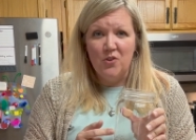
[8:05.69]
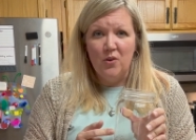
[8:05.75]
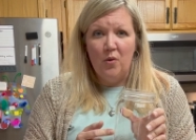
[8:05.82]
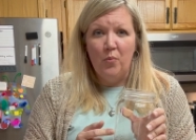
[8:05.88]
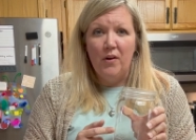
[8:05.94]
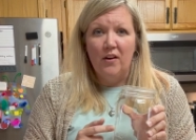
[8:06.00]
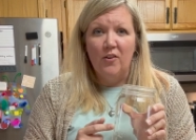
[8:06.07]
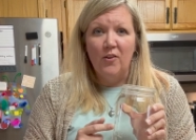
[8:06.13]
and
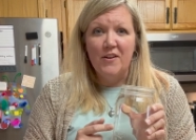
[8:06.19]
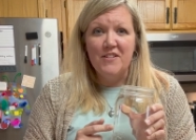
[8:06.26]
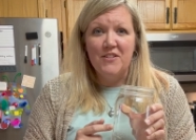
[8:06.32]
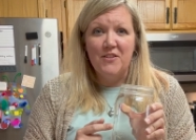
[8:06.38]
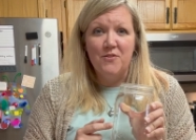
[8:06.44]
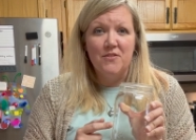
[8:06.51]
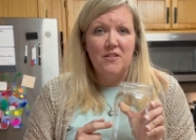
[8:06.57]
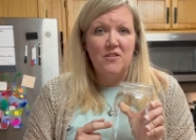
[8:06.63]
we are going to
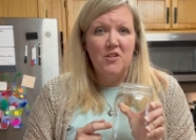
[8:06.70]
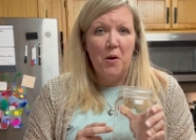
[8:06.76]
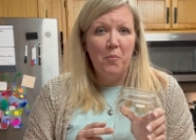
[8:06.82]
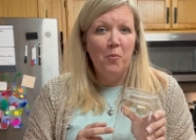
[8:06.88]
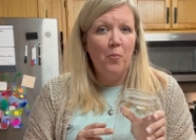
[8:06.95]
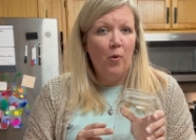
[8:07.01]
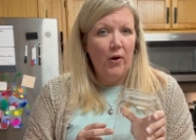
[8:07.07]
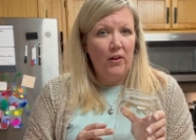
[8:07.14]
use a double
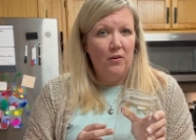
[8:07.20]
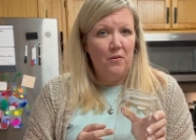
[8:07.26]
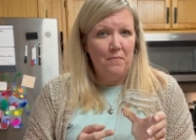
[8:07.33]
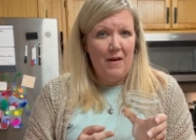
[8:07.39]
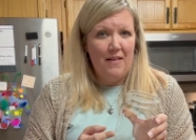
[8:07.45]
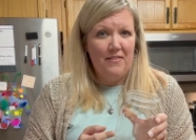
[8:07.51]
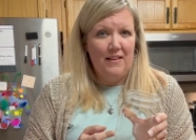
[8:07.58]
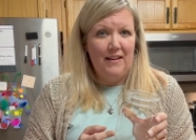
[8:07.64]
boiler
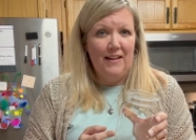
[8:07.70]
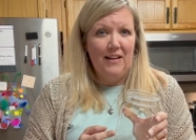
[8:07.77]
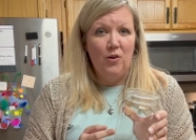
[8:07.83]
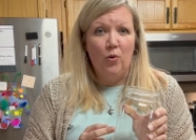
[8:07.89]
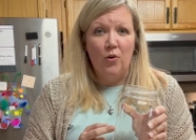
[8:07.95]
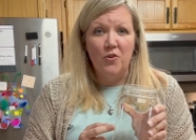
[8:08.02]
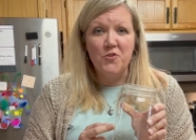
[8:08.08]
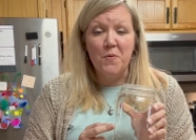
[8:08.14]
method in
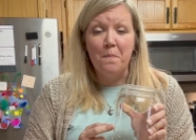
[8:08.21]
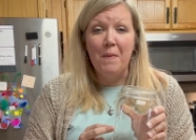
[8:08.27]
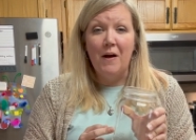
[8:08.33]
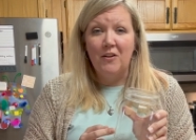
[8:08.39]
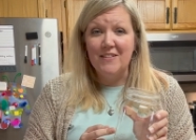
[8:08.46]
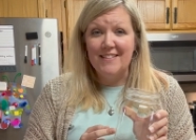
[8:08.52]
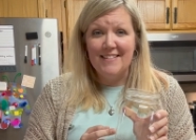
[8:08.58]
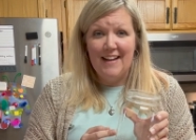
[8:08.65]
order to
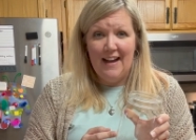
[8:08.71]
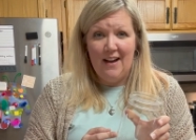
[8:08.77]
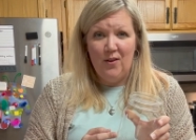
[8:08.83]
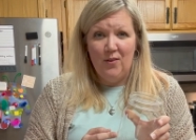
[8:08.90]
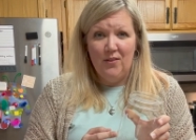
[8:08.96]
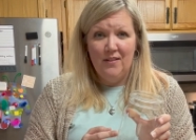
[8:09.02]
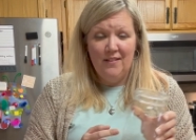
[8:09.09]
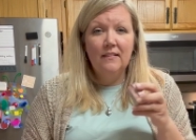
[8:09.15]
melt it down.